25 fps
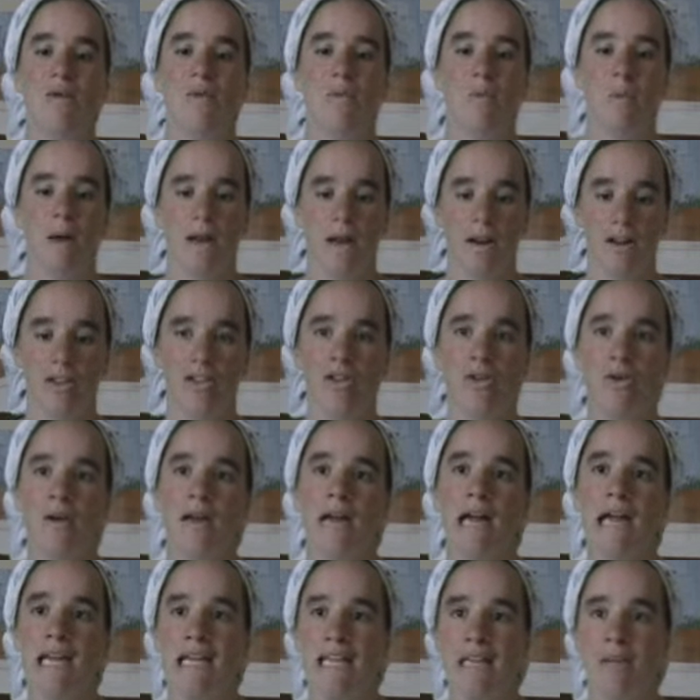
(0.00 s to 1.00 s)
when our
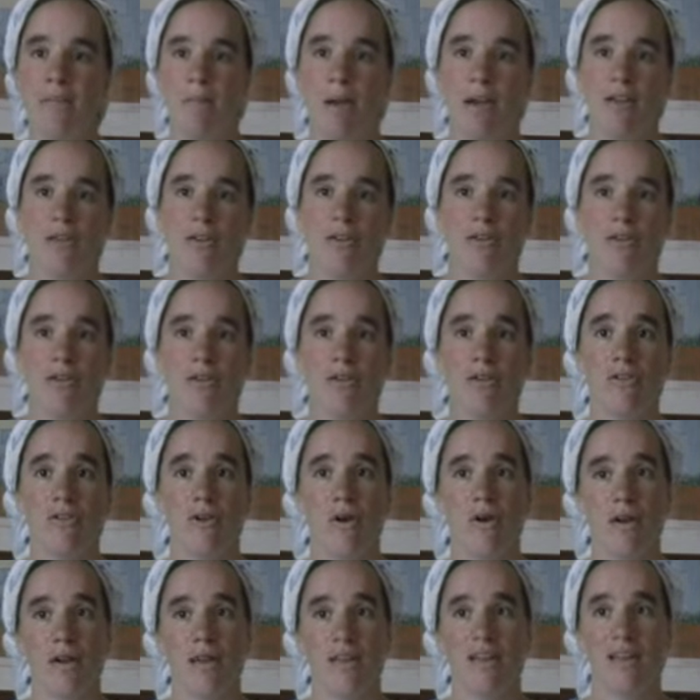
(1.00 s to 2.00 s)
tour guide at the Belzer Shul
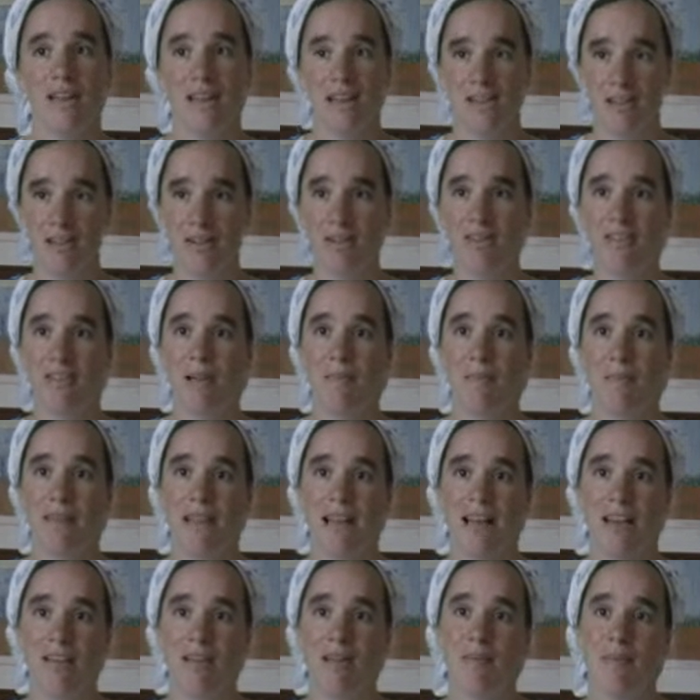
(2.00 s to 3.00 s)
told us
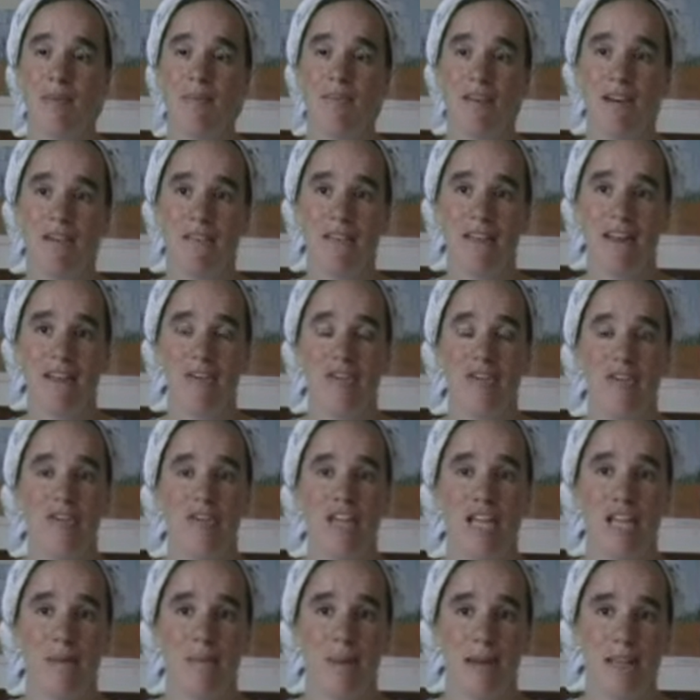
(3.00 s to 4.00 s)
something else, something very, very
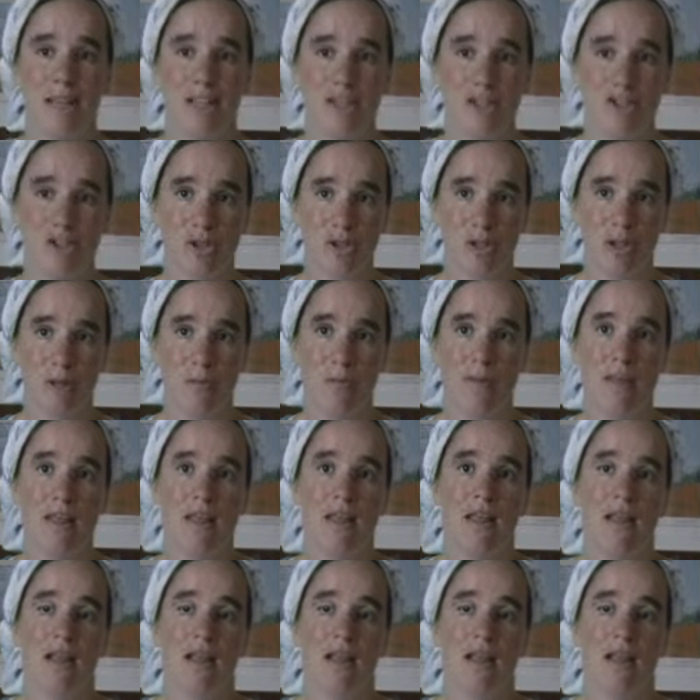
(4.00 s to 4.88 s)
interesting about the shul.